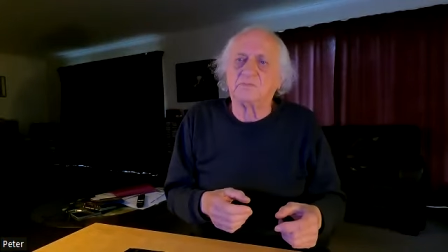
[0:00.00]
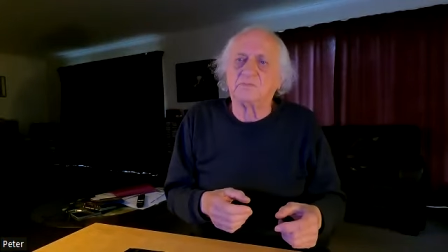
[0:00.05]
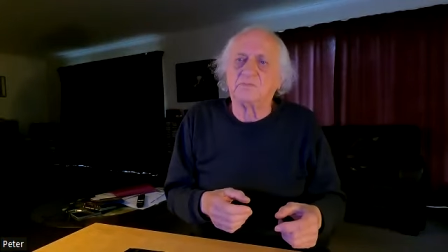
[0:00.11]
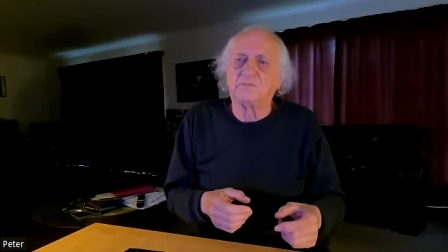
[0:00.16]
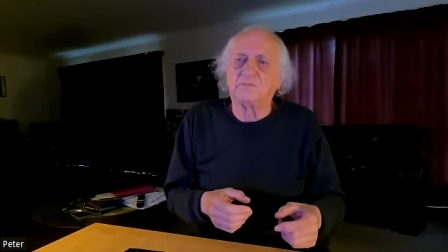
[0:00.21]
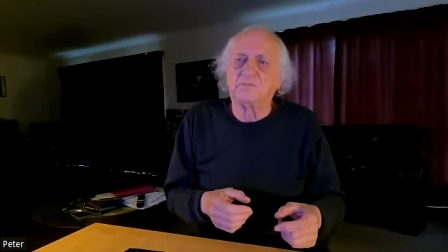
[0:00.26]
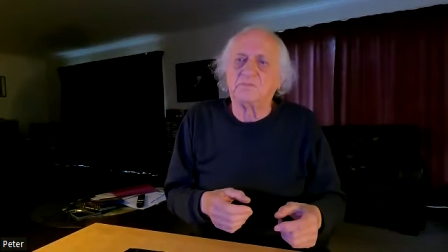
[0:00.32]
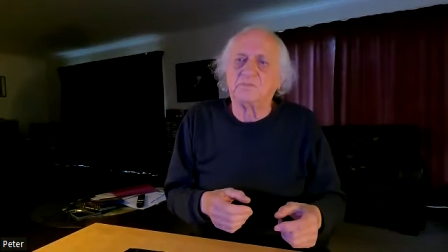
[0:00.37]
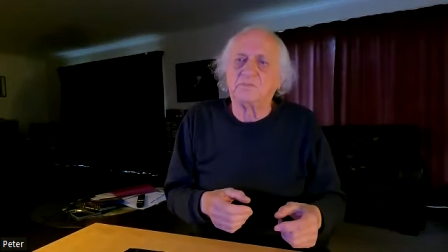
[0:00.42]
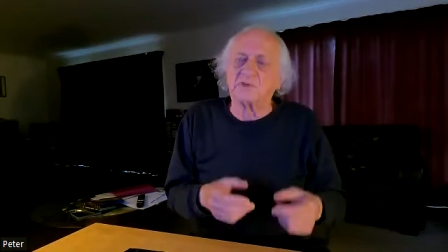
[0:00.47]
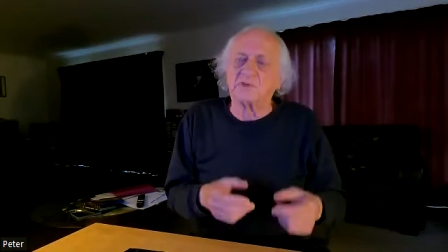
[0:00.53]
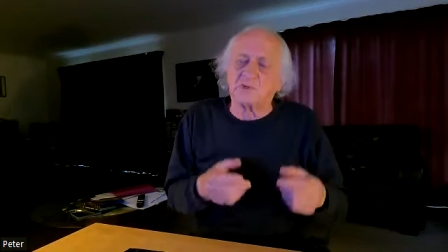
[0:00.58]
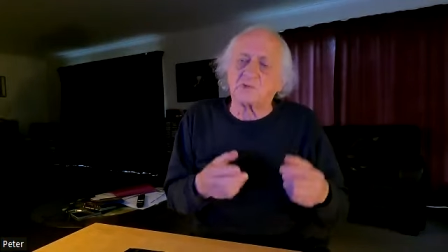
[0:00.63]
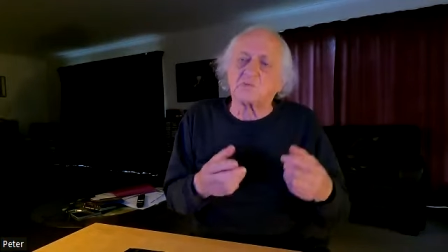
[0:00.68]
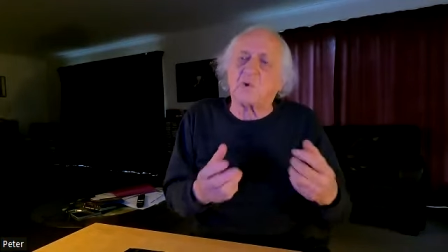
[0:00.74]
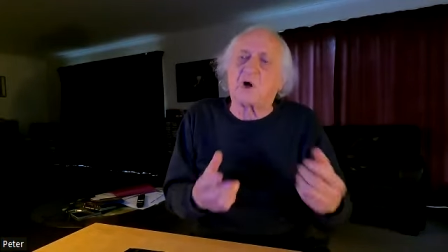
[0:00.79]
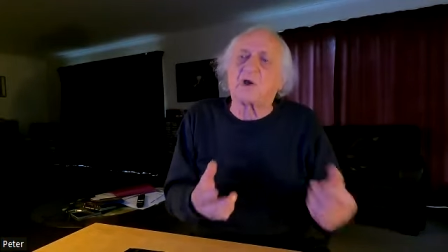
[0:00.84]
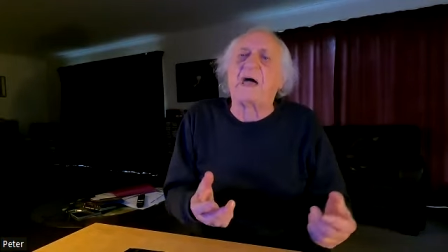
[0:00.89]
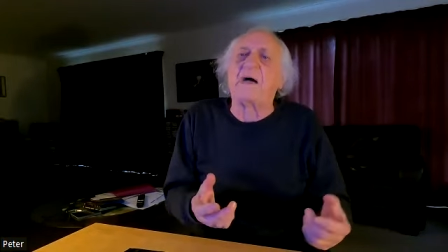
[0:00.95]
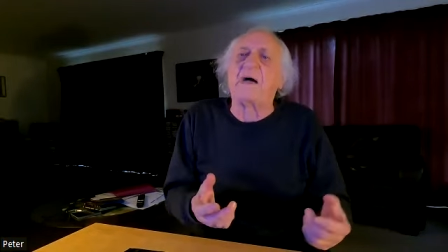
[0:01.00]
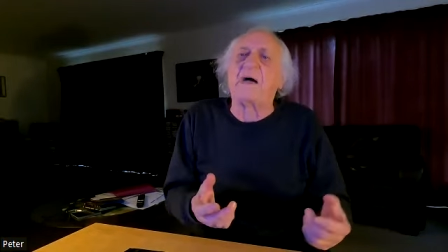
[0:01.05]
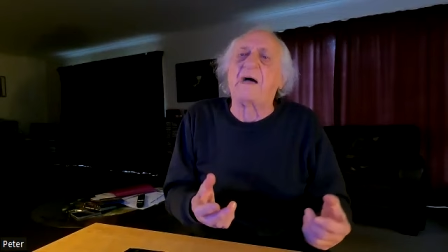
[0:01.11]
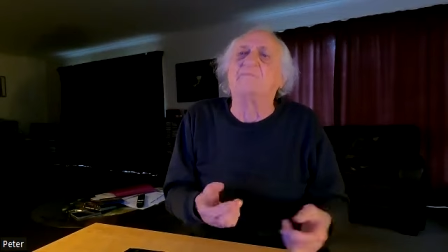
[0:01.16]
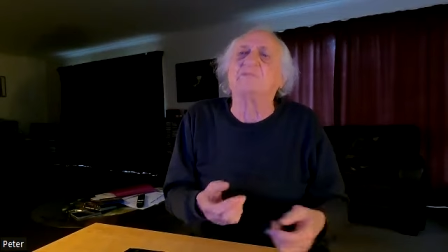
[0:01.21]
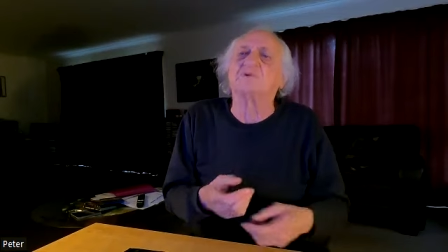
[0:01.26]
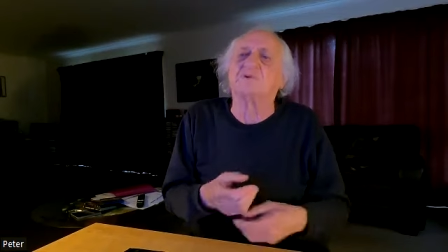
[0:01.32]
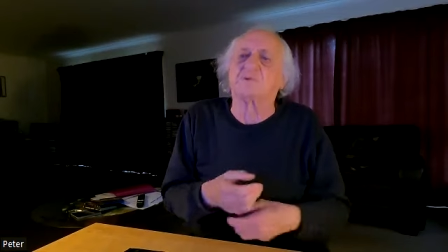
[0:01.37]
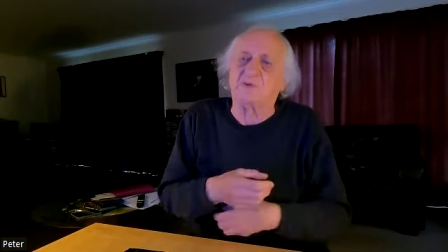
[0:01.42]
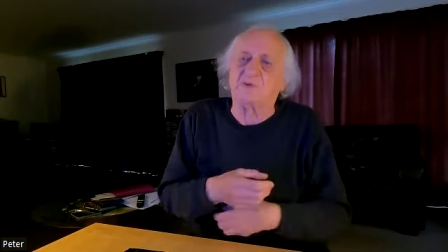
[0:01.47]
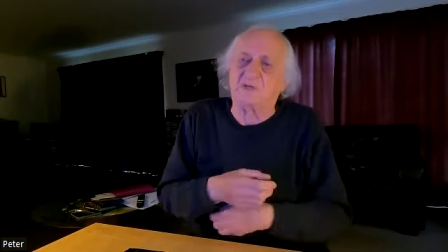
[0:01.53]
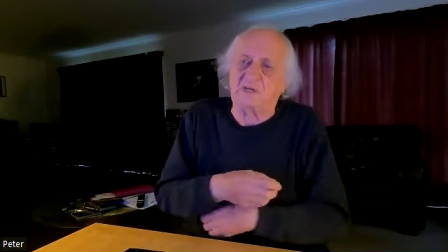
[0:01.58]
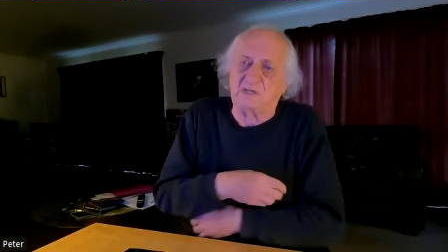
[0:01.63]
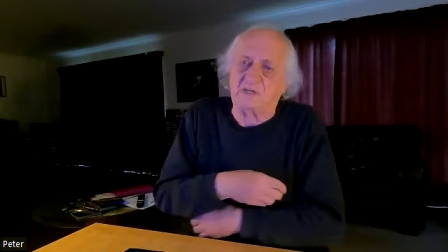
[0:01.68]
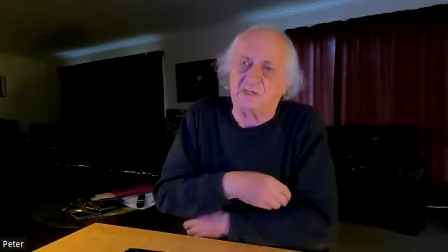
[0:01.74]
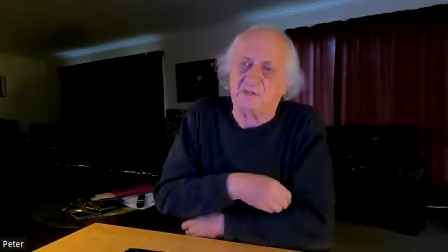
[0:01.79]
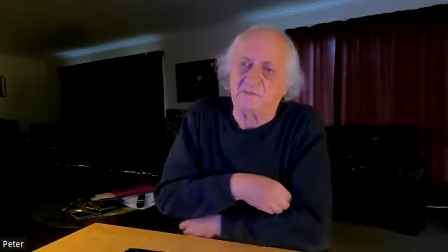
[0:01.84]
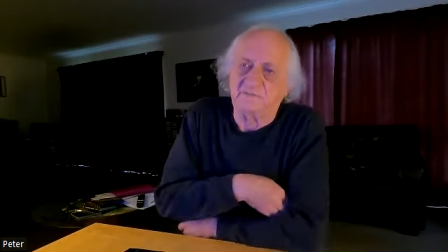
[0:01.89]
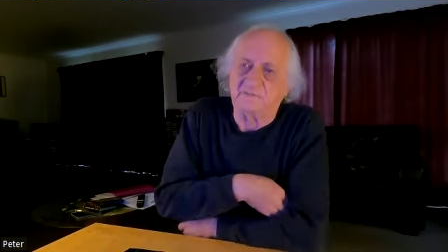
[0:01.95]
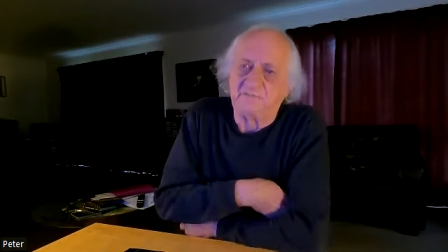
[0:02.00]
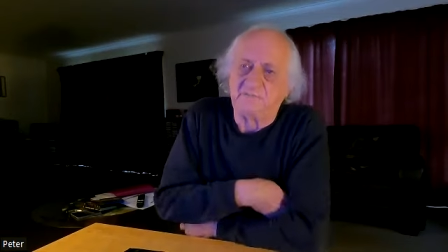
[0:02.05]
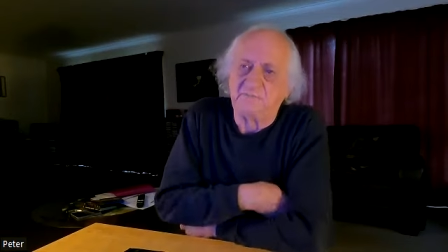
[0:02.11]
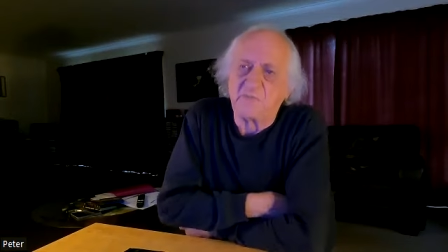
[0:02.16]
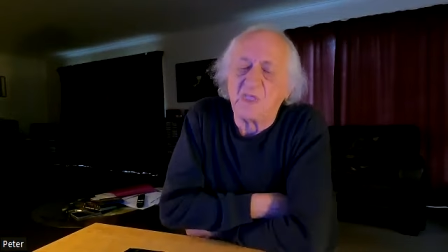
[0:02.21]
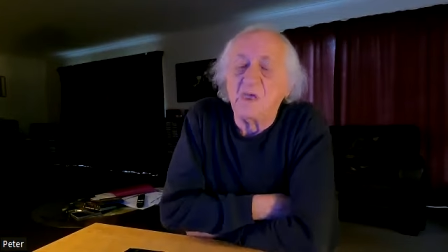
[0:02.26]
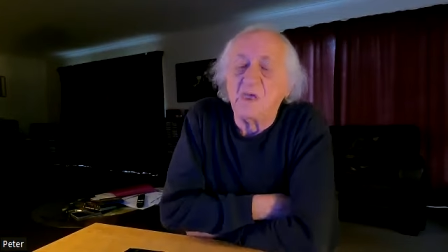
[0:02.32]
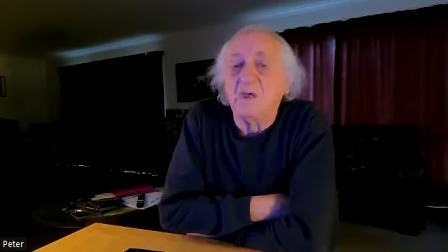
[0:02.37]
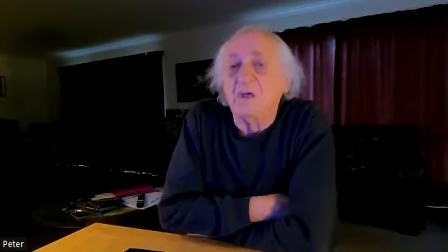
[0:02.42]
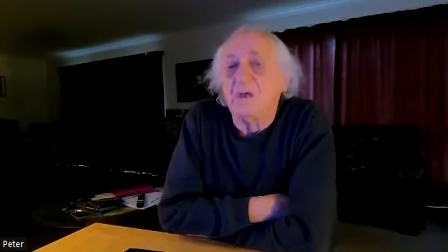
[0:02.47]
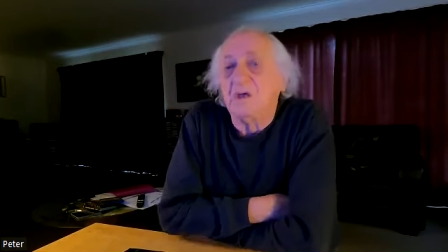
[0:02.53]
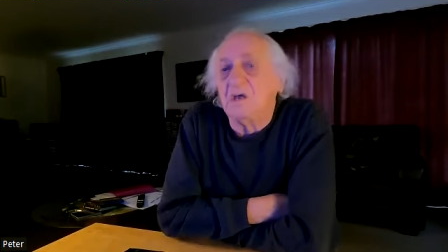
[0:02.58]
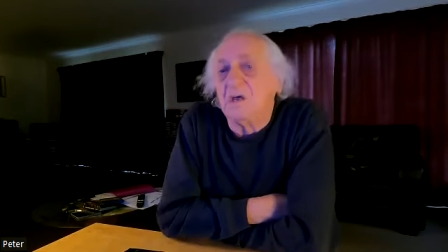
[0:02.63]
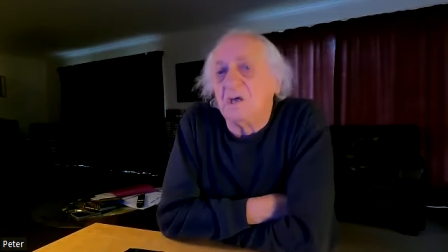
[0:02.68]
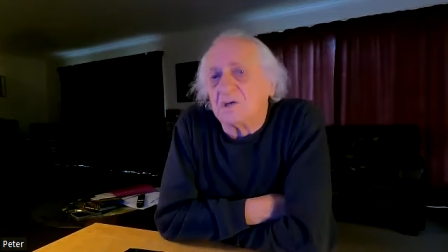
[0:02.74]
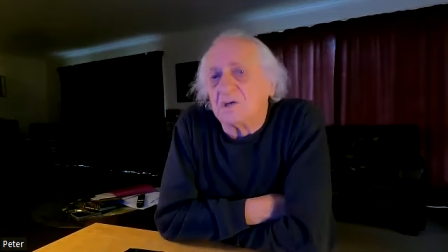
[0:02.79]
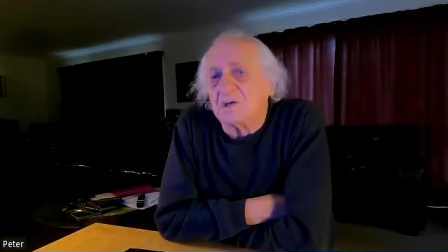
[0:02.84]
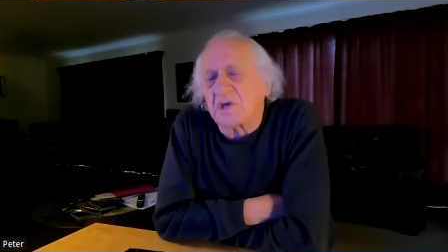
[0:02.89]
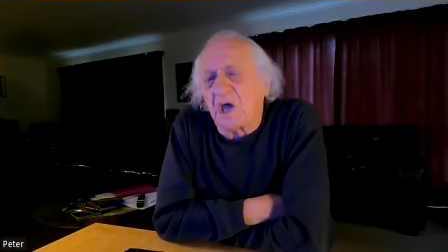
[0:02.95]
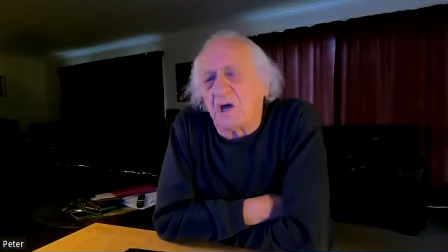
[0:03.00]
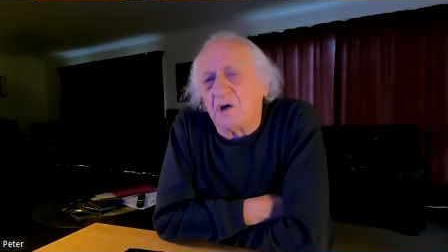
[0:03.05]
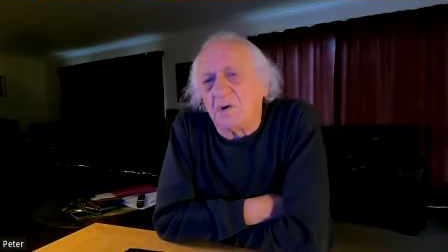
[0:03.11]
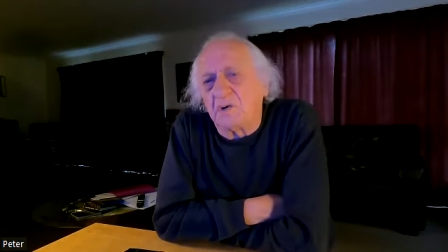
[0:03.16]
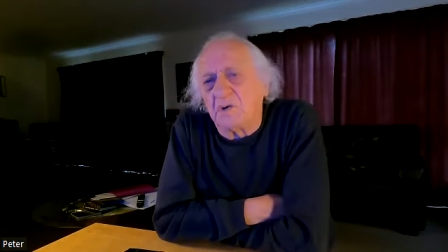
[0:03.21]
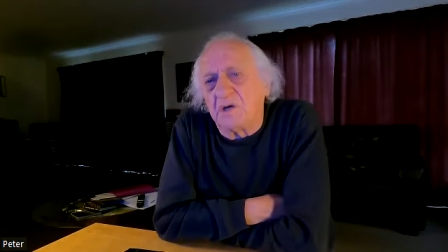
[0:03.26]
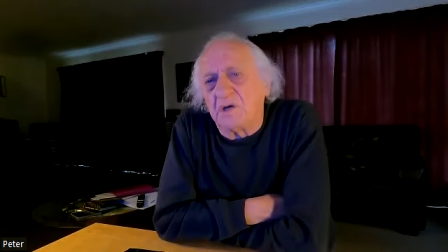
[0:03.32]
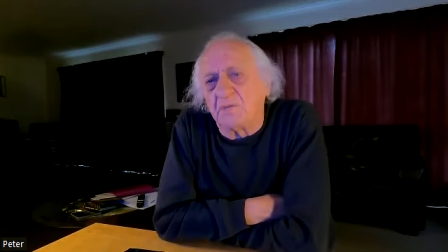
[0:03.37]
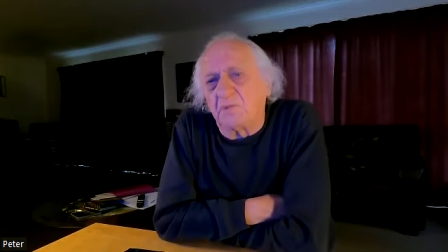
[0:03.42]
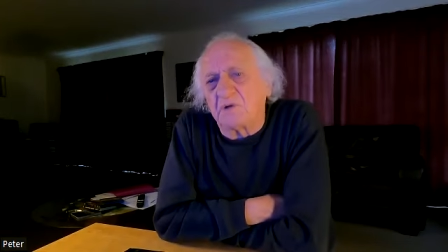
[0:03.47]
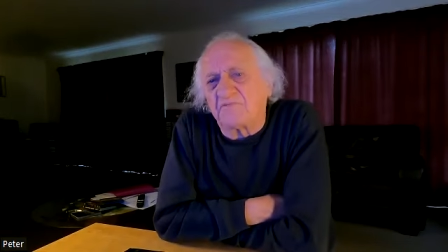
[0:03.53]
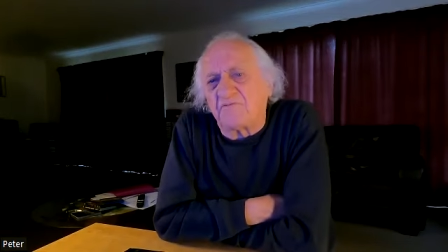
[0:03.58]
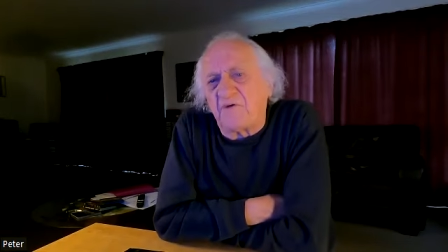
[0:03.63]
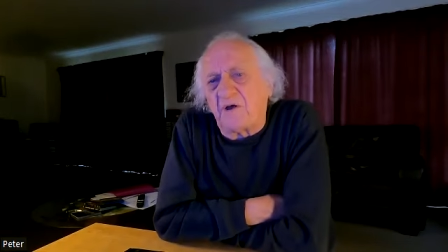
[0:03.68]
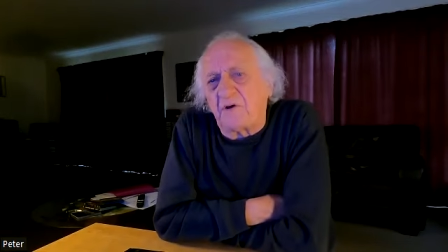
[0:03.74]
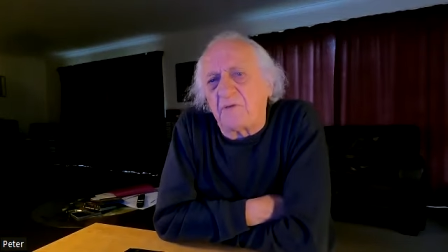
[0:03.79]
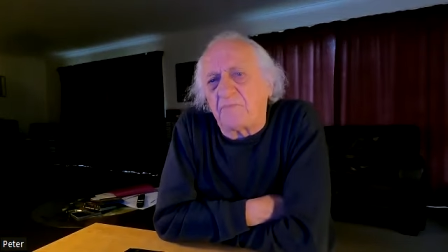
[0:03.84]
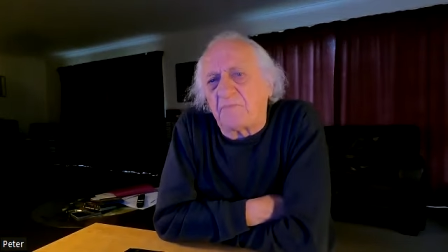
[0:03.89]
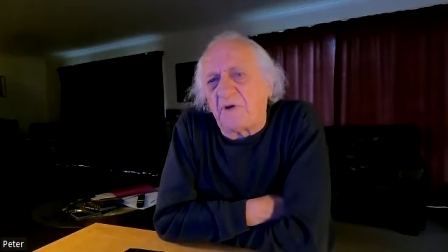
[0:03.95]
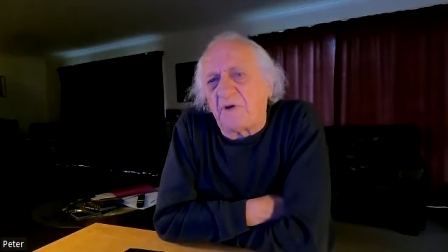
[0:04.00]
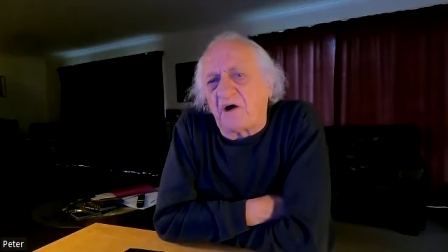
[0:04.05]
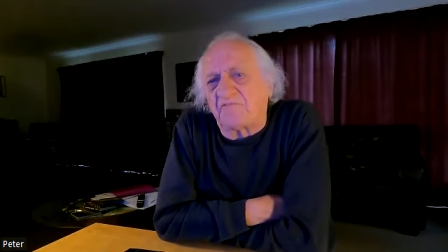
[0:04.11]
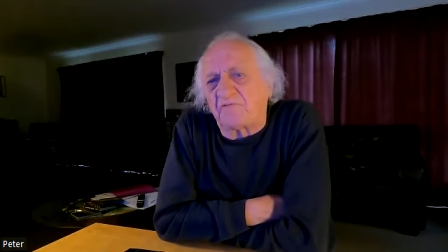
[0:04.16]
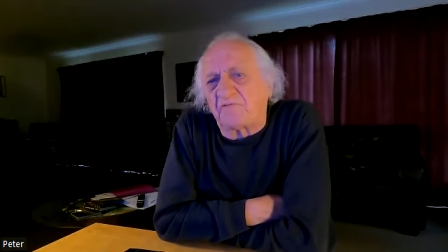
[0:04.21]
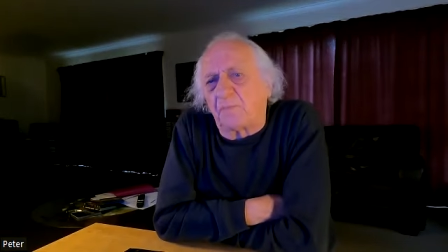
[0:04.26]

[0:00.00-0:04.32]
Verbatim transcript: This hmm. is what happened to me. So it was very powerful.